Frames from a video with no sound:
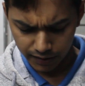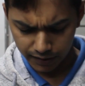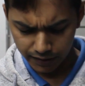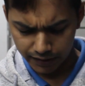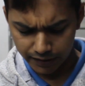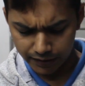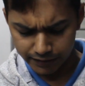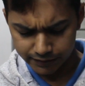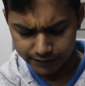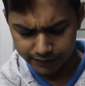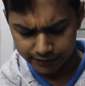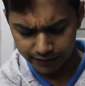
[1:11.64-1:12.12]

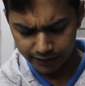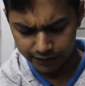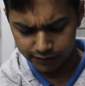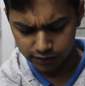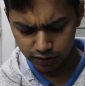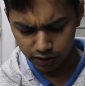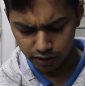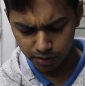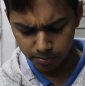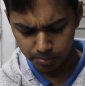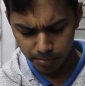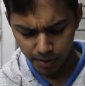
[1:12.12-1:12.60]
heat sinks
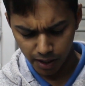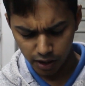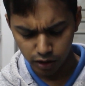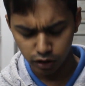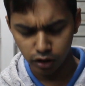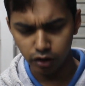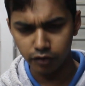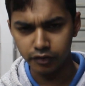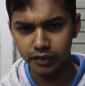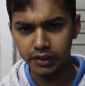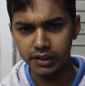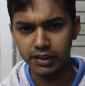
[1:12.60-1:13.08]
on the back
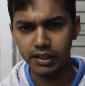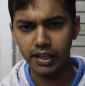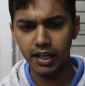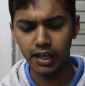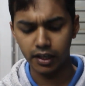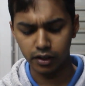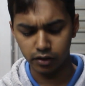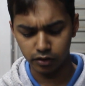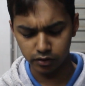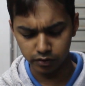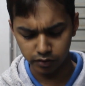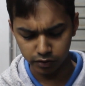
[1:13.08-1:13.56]
of it,
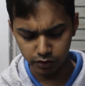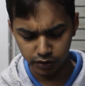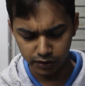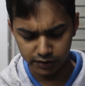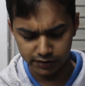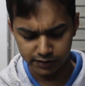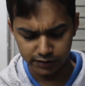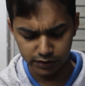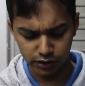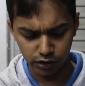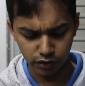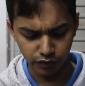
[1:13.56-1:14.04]
like you can
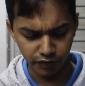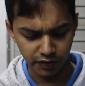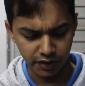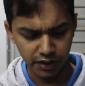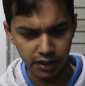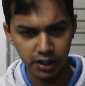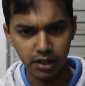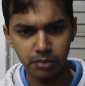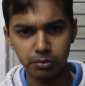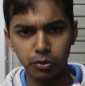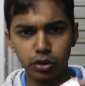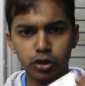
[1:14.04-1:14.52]
see over
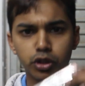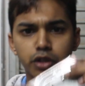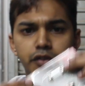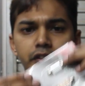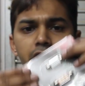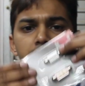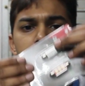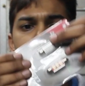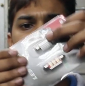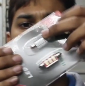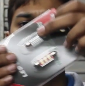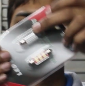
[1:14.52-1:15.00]
here. I'm not sure if you
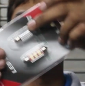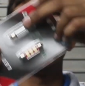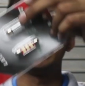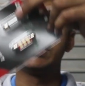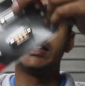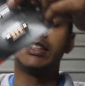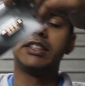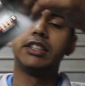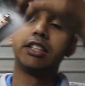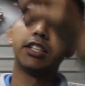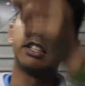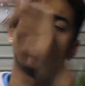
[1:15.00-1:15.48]
actually see
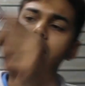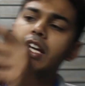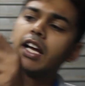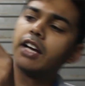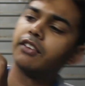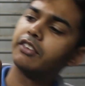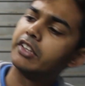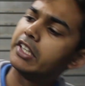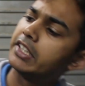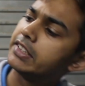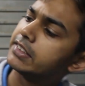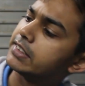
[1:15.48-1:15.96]
it here. They
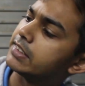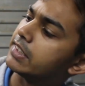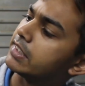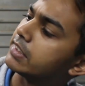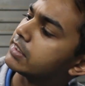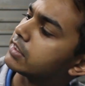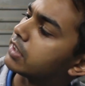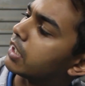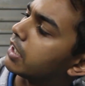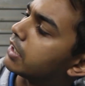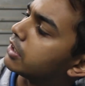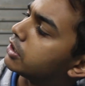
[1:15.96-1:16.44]
have heat
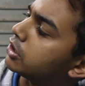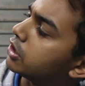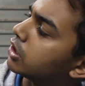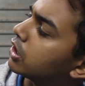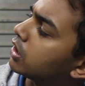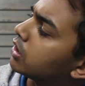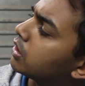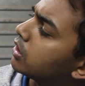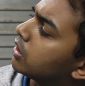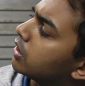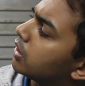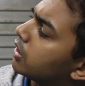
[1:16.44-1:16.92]
sinks right
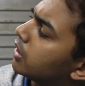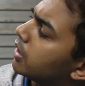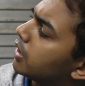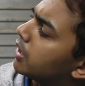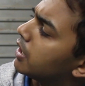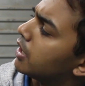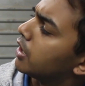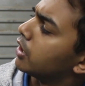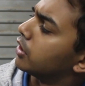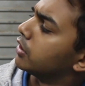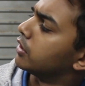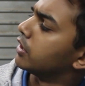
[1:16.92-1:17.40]
here.
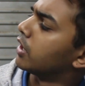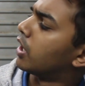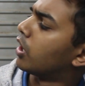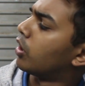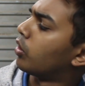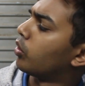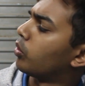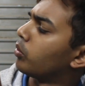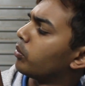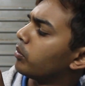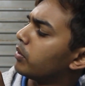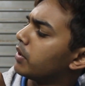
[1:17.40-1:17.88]

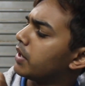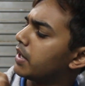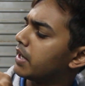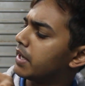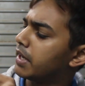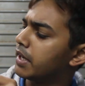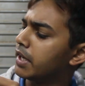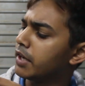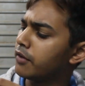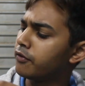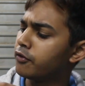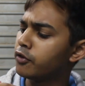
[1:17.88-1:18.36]
Now
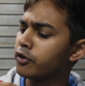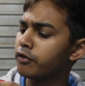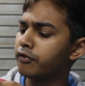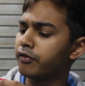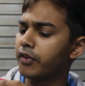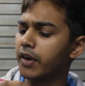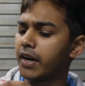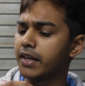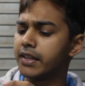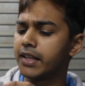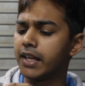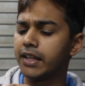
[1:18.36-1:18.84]
if you
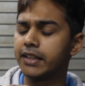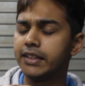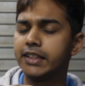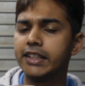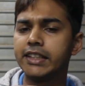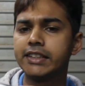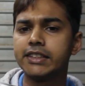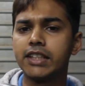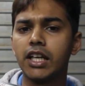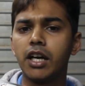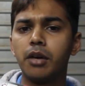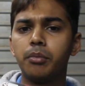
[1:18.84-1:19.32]
find that
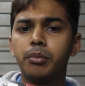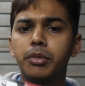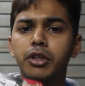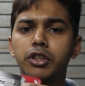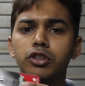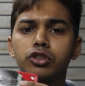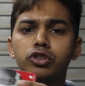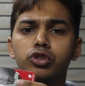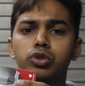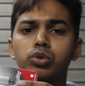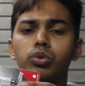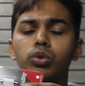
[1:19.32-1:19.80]
these are a
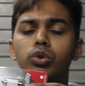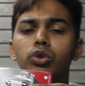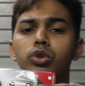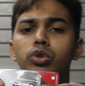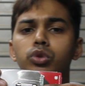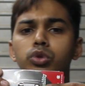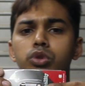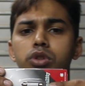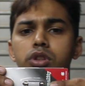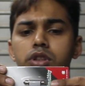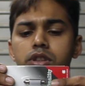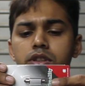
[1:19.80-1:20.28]
bit too
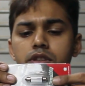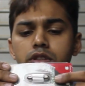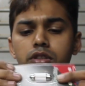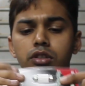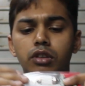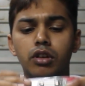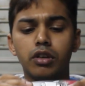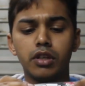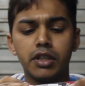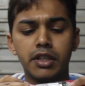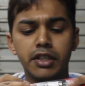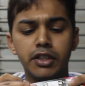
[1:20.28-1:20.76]
loose
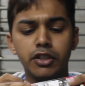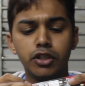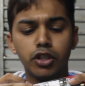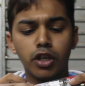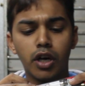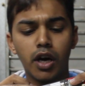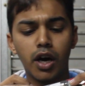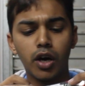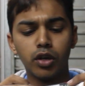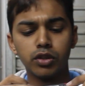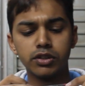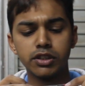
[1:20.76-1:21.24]
in your
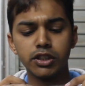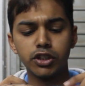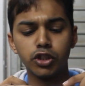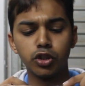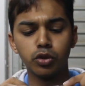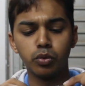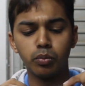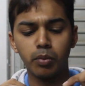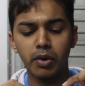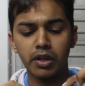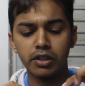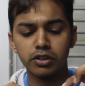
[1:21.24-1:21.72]
housing,
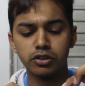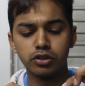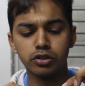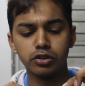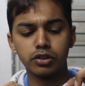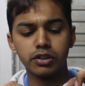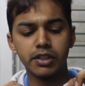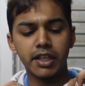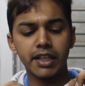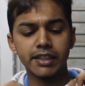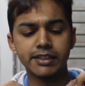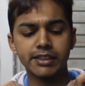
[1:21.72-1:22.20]
you want to
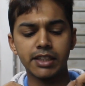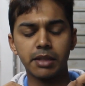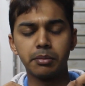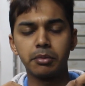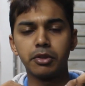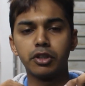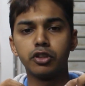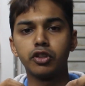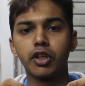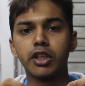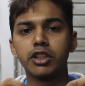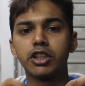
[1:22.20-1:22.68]
get
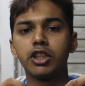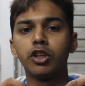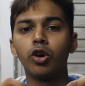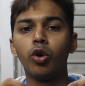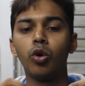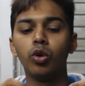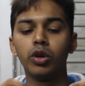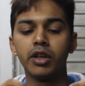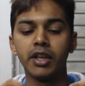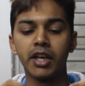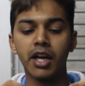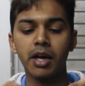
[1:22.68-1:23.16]
something to actually
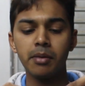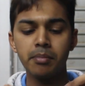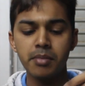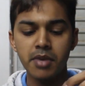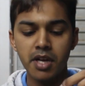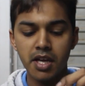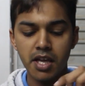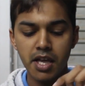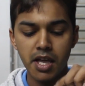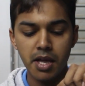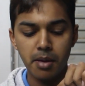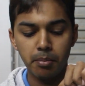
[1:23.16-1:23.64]
hold it up,
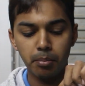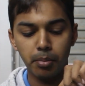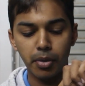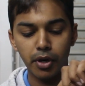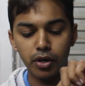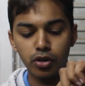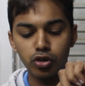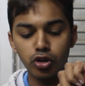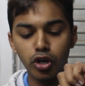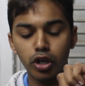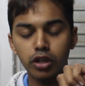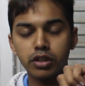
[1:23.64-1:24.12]

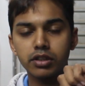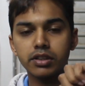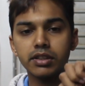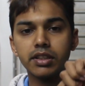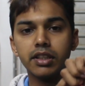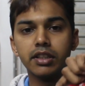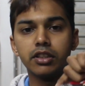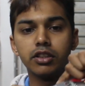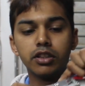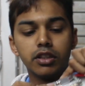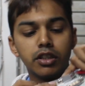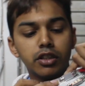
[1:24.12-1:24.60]
but not
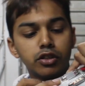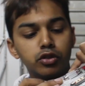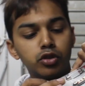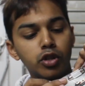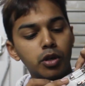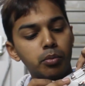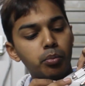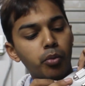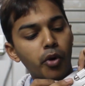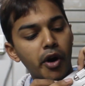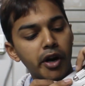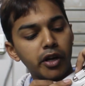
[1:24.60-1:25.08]
to
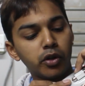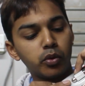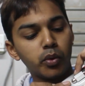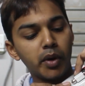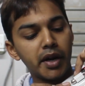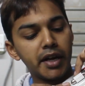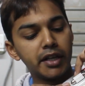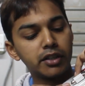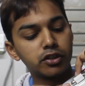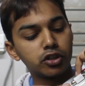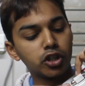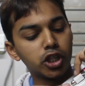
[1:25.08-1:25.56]
a point
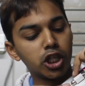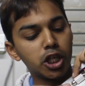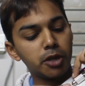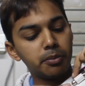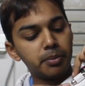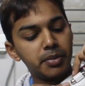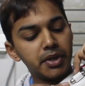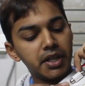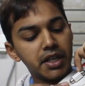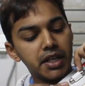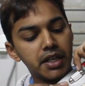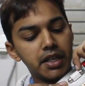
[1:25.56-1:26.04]
where it's gonna
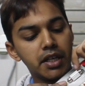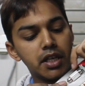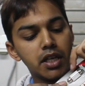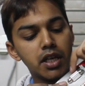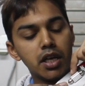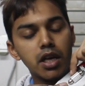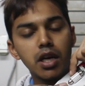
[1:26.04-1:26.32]
be